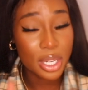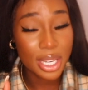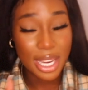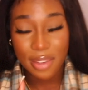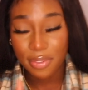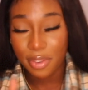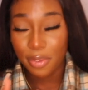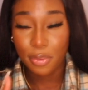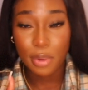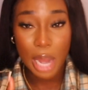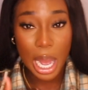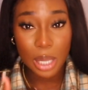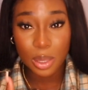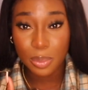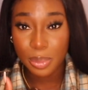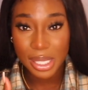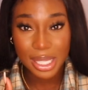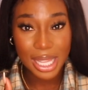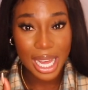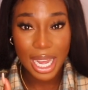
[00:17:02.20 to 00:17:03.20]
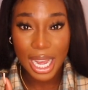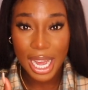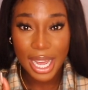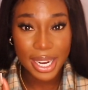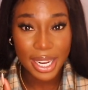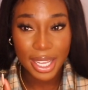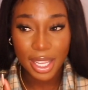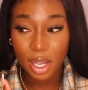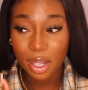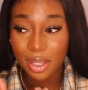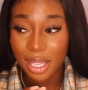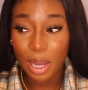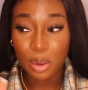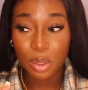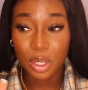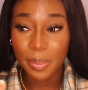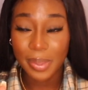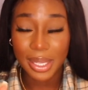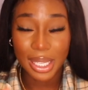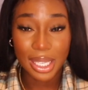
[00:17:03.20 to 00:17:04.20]
never thought I'd be that kind of girl that
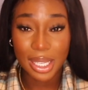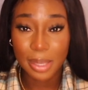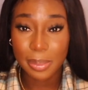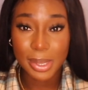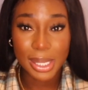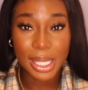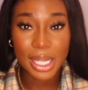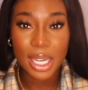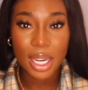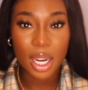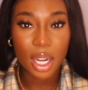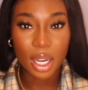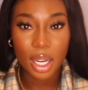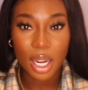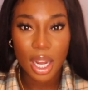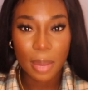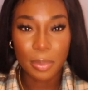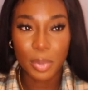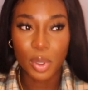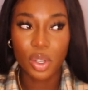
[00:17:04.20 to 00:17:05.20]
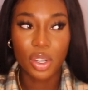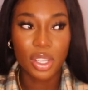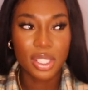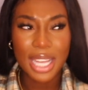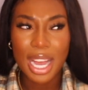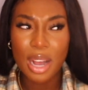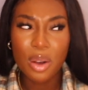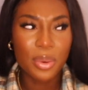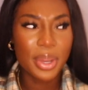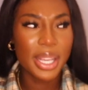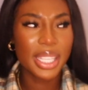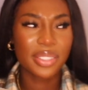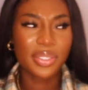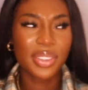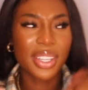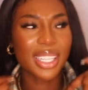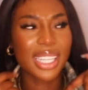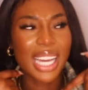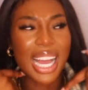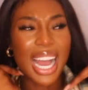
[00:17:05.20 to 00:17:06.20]
would be lip-syncing in a club, because I always
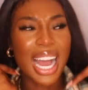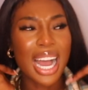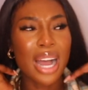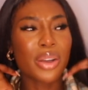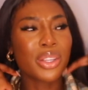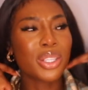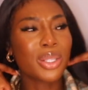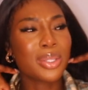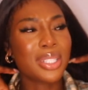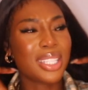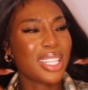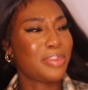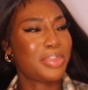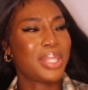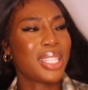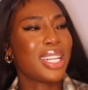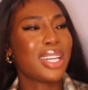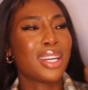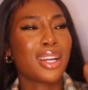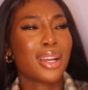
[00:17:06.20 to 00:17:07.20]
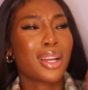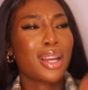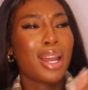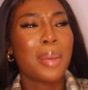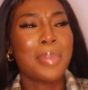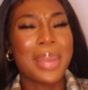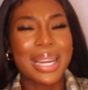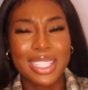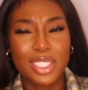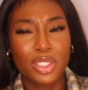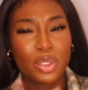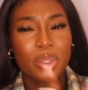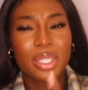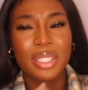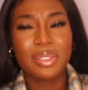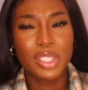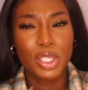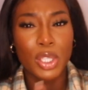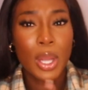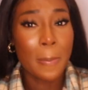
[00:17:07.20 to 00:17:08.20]
think, like, how are you lip-syncing in a club and it's not
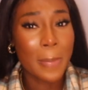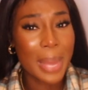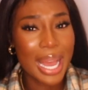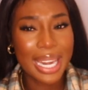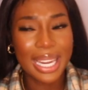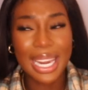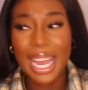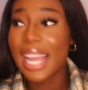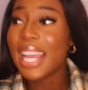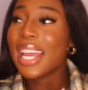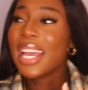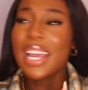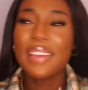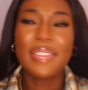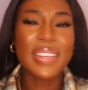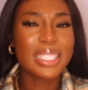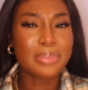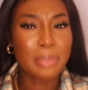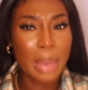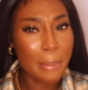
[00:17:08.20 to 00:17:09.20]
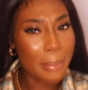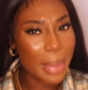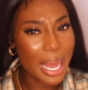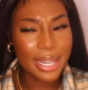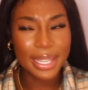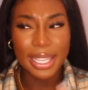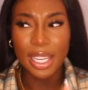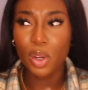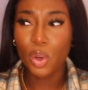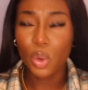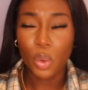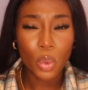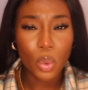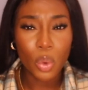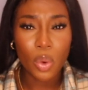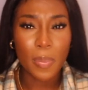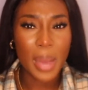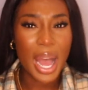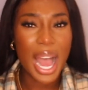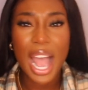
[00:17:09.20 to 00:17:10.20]
even your man? Like, if it's my man, then
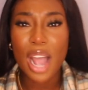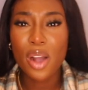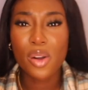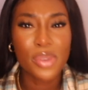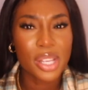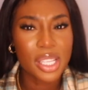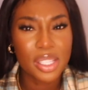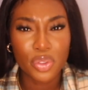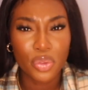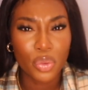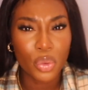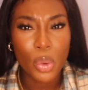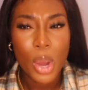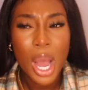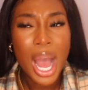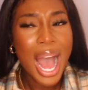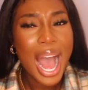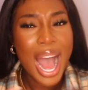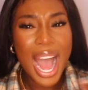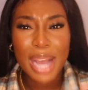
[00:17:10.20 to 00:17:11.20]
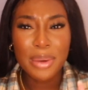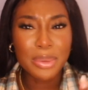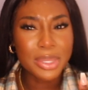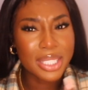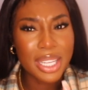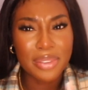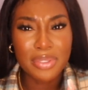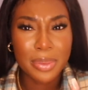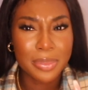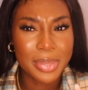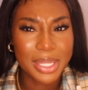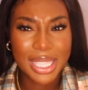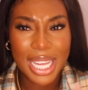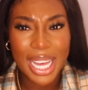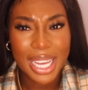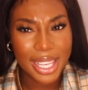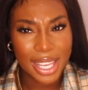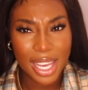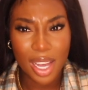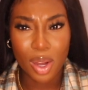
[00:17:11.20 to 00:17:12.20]
cool, but I always thought I would never be
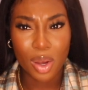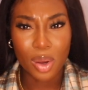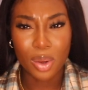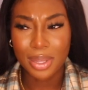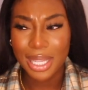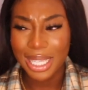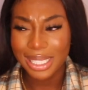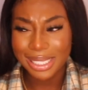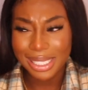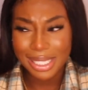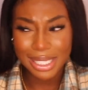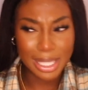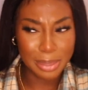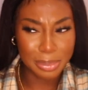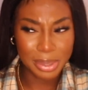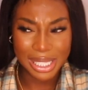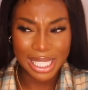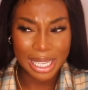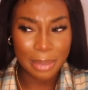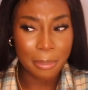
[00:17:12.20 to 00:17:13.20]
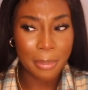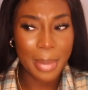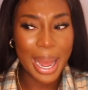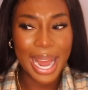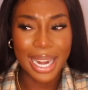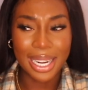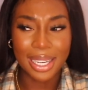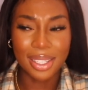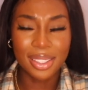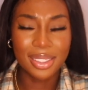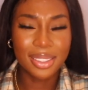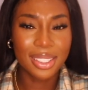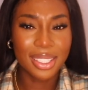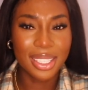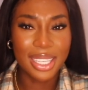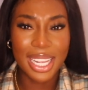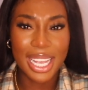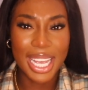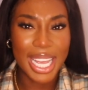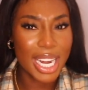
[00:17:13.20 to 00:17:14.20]
that girl that's lip-syncing man
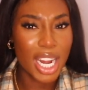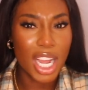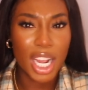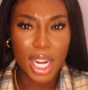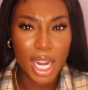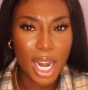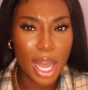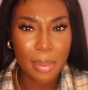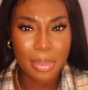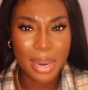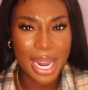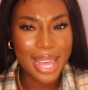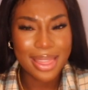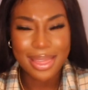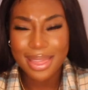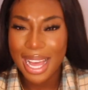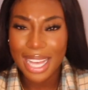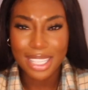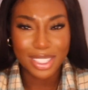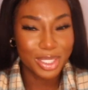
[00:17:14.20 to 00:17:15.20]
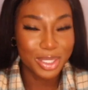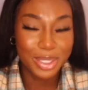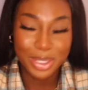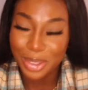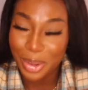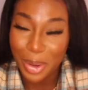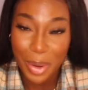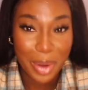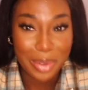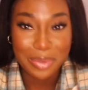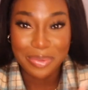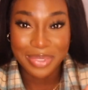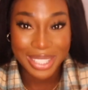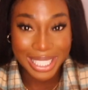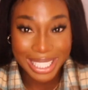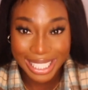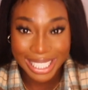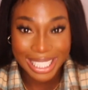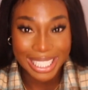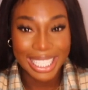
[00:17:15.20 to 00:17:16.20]
in a club. Like, that's not
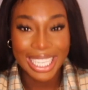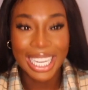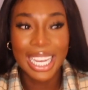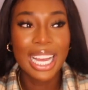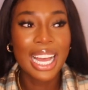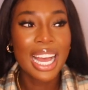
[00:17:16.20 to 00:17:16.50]
me.